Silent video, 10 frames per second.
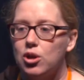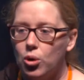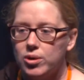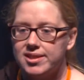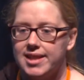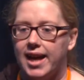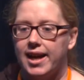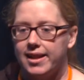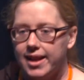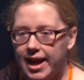core stack,
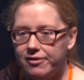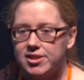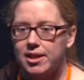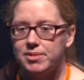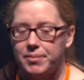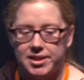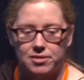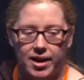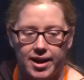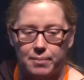and then every time someone has
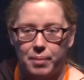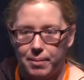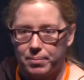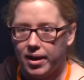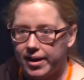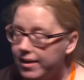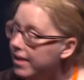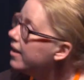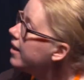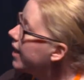to write another pipeline,
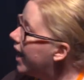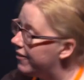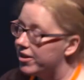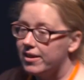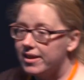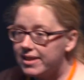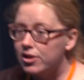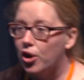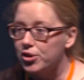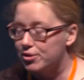they haven't
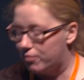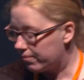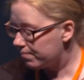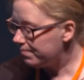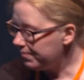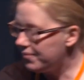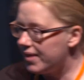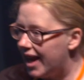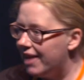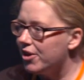got to
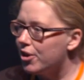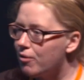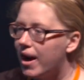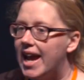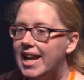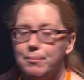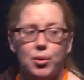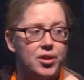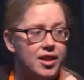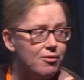write any
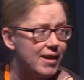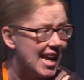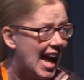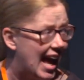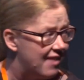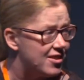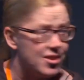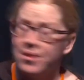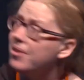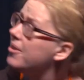more than they really have to.